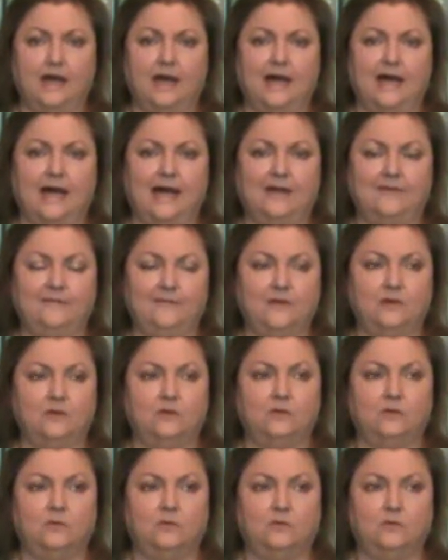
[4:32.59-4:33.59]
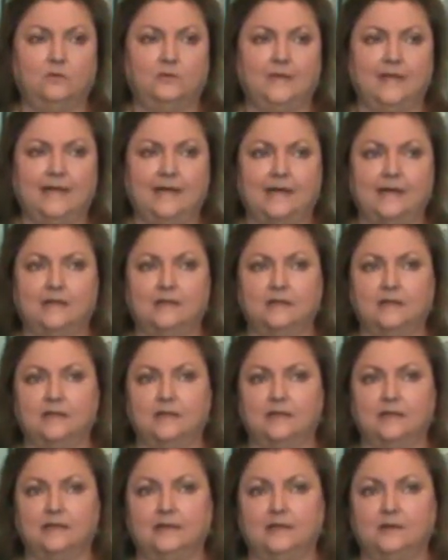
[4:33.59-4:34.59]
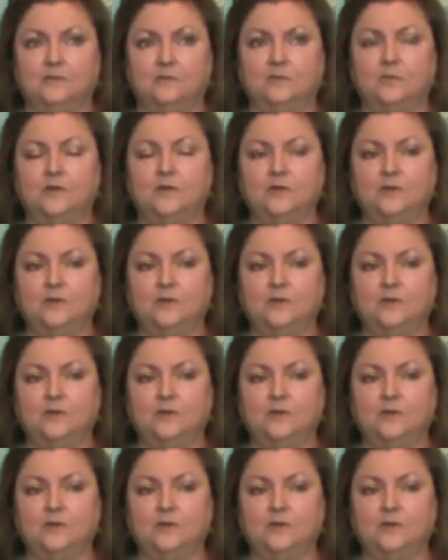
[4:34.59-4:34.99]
I feel that when